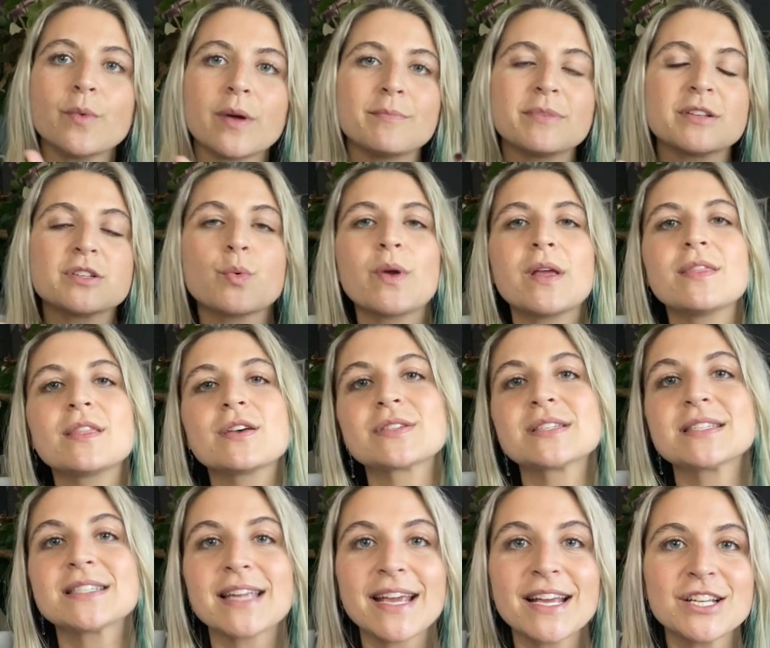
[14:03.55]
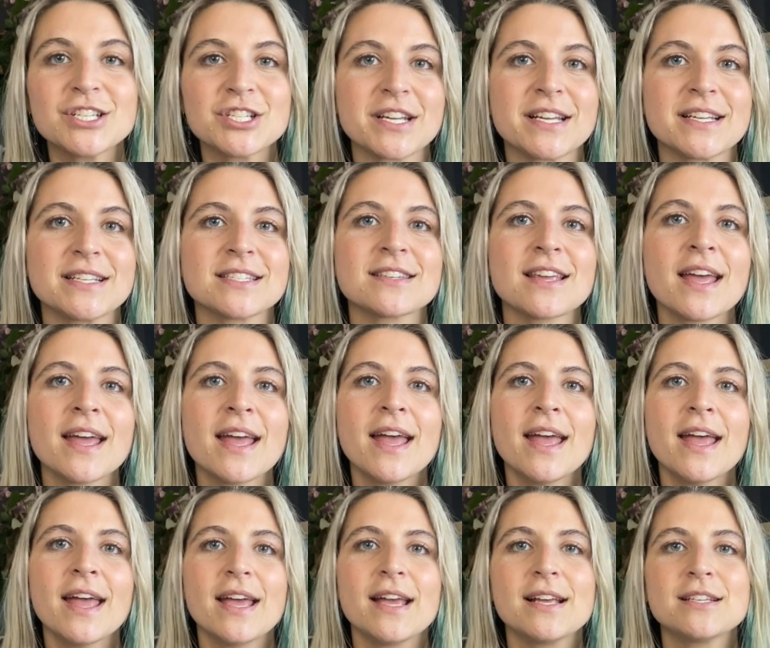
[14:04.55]
in between those stages
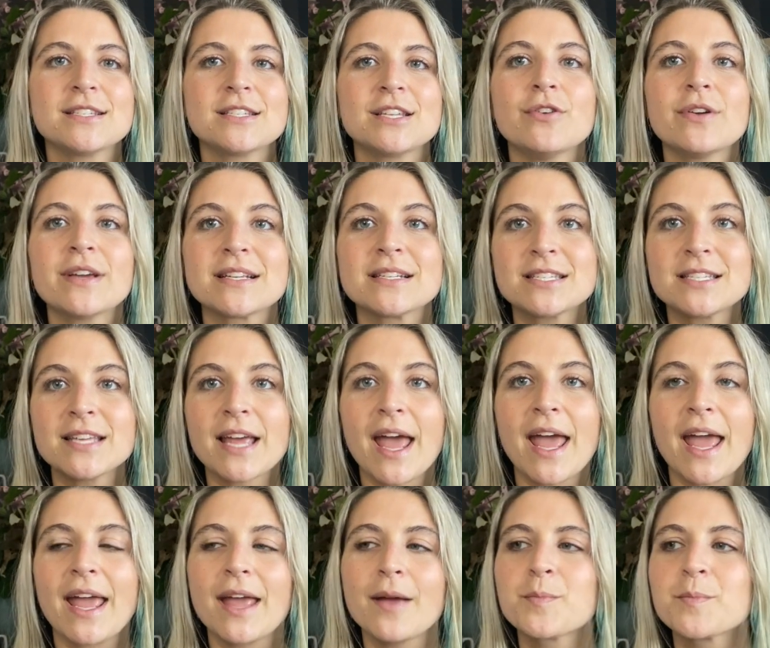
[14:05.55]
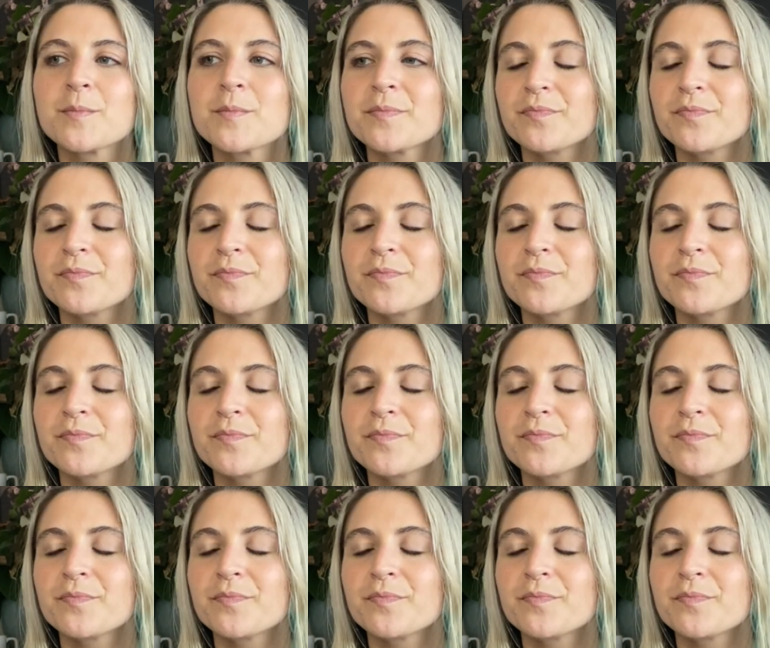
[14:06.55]
is you can say